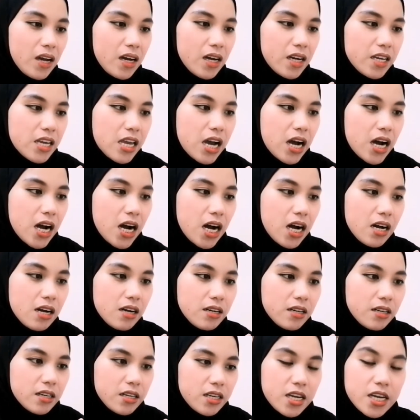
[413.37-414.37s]
yeah,
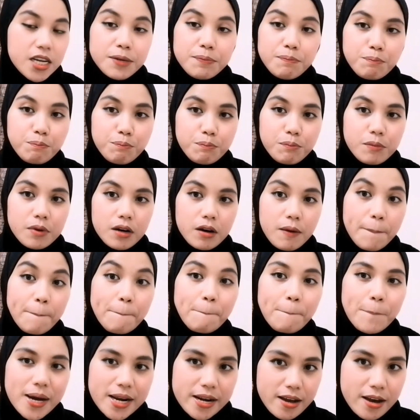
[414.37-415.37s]
in
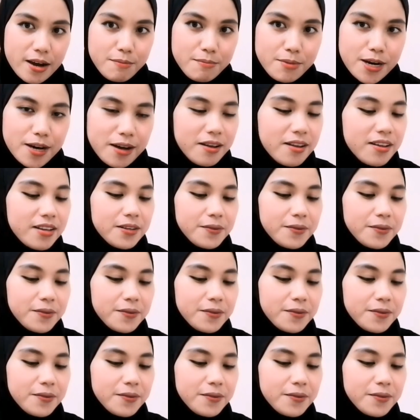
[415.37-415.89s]
Manama.